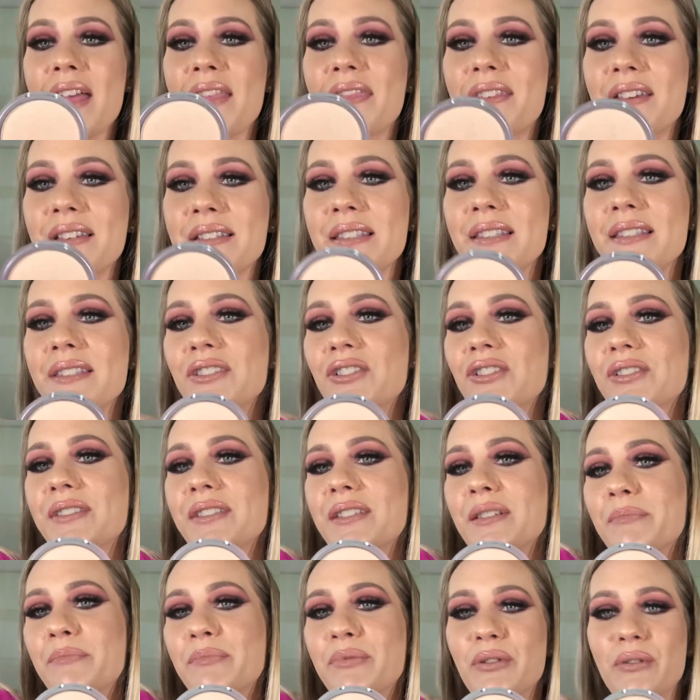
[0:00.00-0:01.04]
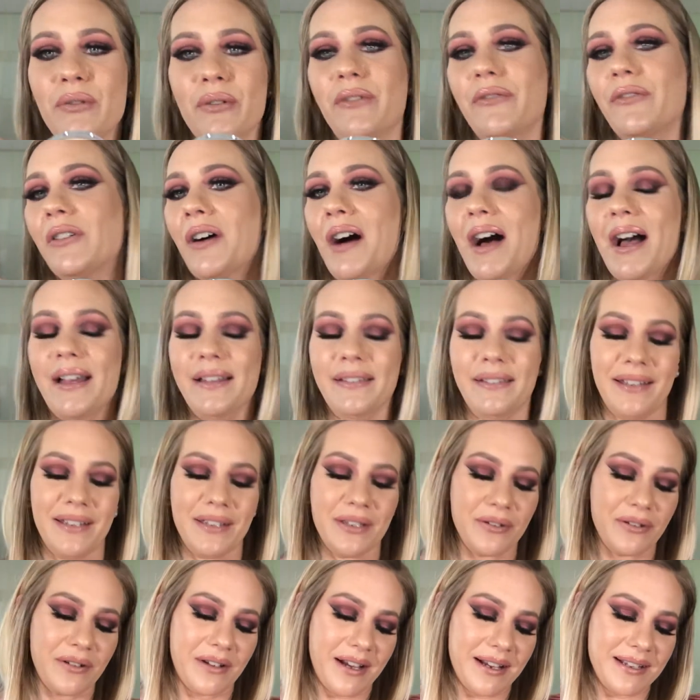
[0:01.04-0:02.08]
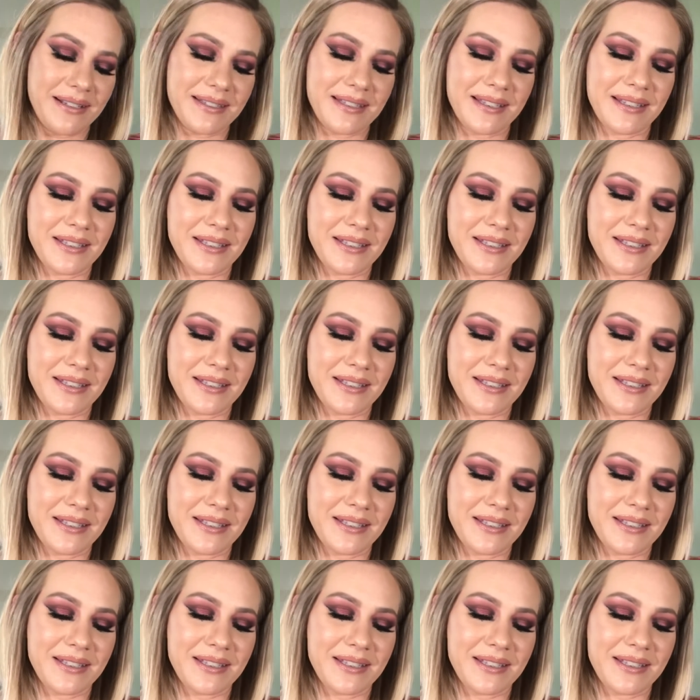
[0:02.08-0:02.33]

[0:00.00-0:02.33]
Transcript: This is just a beautiful highlight, you guys.